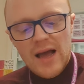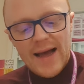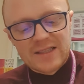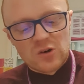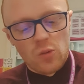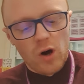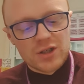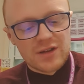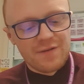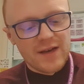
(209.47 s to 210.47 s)
Esker
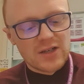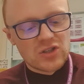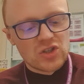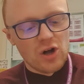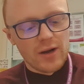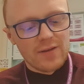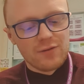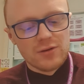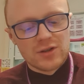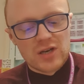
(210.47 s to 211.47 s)
watched the figures slogging
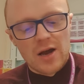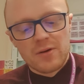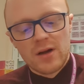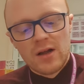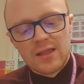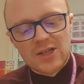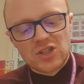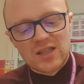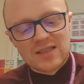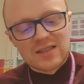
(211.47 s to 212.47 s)
through the snow. Then
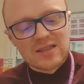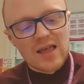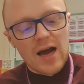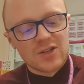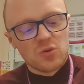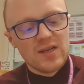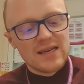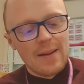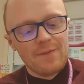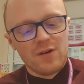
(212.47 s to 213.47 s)
she listened to the Ice Queen's
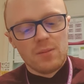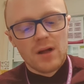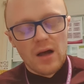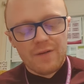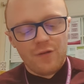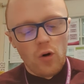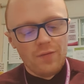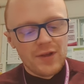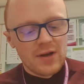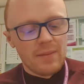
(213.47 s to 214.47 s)
anthem and
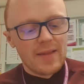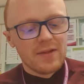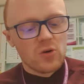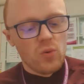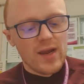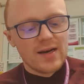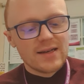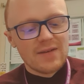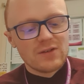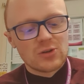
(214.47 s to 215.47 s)
thought of the command the Queen
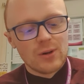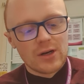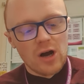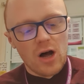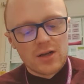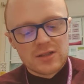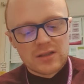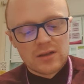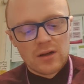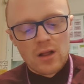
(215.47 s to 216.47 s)
had given to her guards.
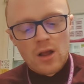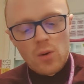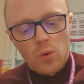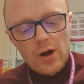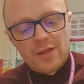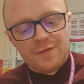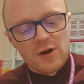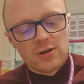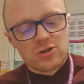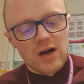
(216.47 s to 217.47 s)
Were the
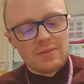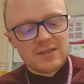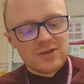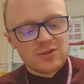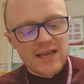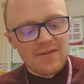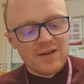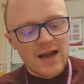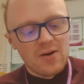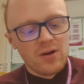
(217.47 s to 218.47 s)
third tribe still
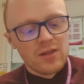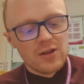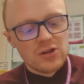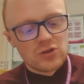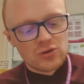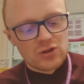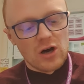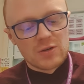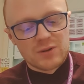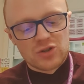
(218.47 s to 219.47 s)
safe now that the Tusk
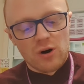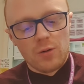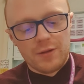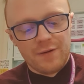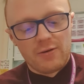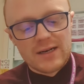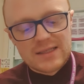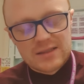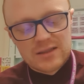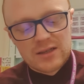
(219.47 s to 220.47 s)
guards patrolled the
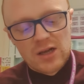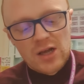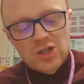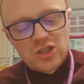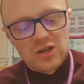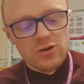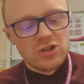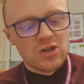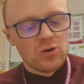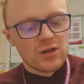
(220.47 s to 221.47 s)
forest? She knew
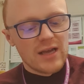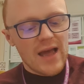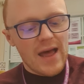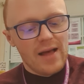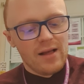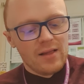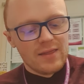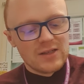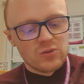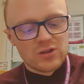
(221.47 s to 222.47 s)
she couldn't care.
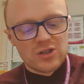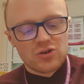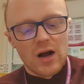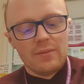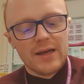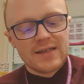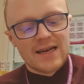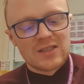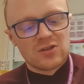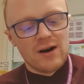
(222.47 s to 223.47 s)
This was the tribe that had
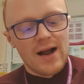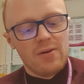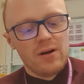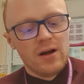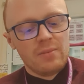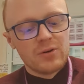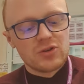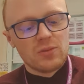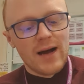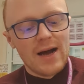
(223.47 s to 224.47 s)
cast her out, but
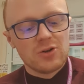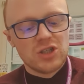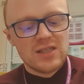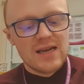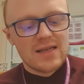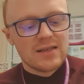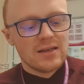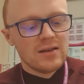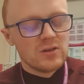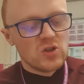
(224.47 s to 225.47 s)
somehow she did,
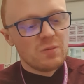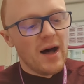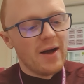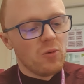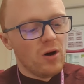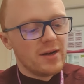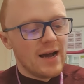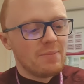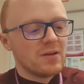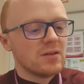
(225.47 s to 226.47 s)
despite what had
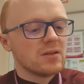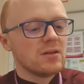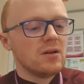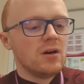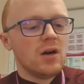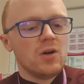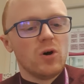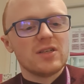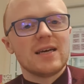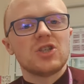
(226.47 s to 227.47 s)
happened.
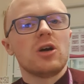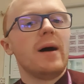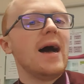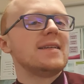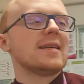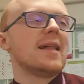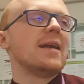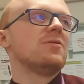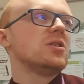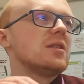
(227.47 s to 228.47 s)
What does that show about Esker
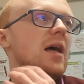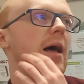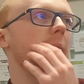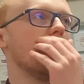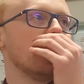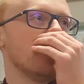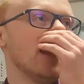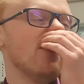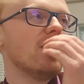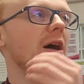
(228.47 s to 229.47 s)
then, if she's there?
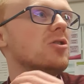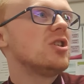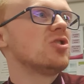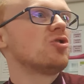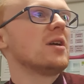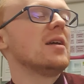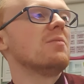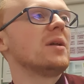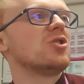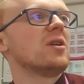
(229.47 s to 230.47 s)
Even though she's
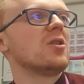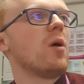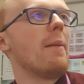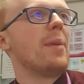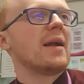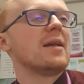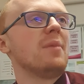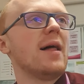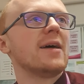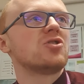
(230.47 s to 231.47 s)
been treated quite badly
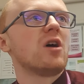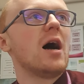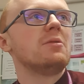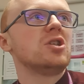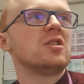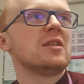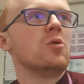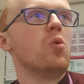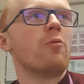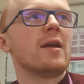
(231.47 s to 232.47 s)
by that tribe, she's
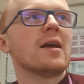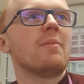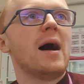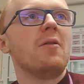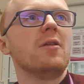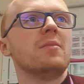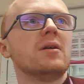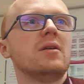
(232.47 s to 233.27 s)
still worrying about them.